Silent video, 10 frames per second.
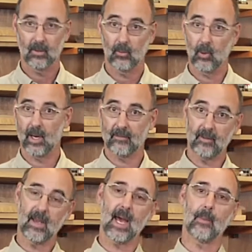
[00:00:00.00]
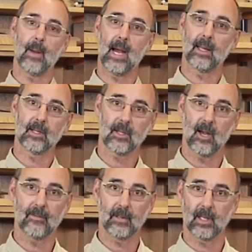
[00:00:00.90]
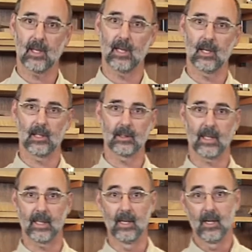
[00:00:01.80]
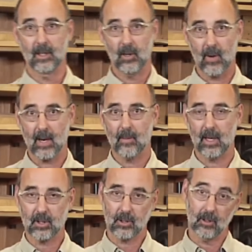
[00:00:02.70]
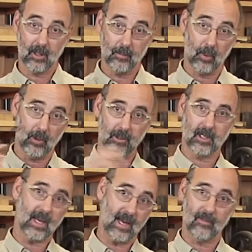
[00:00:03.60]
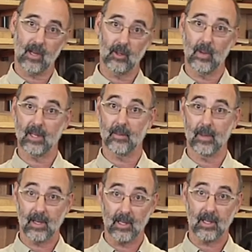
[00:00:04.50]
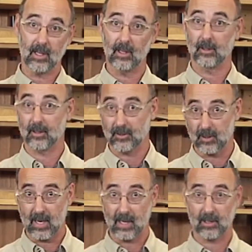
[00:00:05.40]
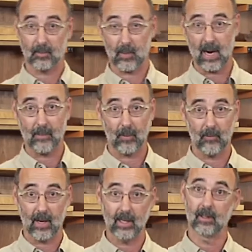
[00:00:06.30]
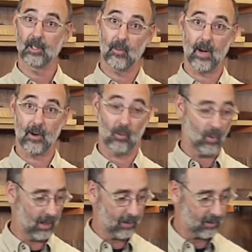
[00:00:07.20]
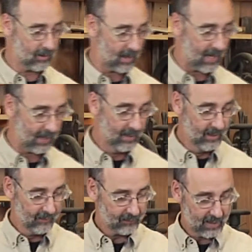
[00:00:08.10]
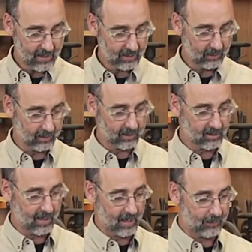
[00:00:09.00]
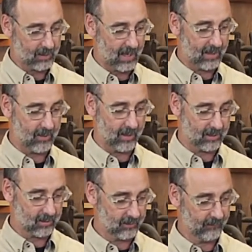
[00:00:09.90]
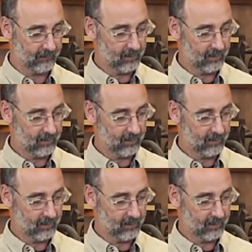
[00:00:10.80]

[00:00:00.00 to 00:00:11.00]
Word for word: What if you've got a pile of stuff in the kiln and you want to make sure that boards you have all the way in the middle of the kiln are drying at the proper rate? You want to know when they're dry. Then you can look at setups like this.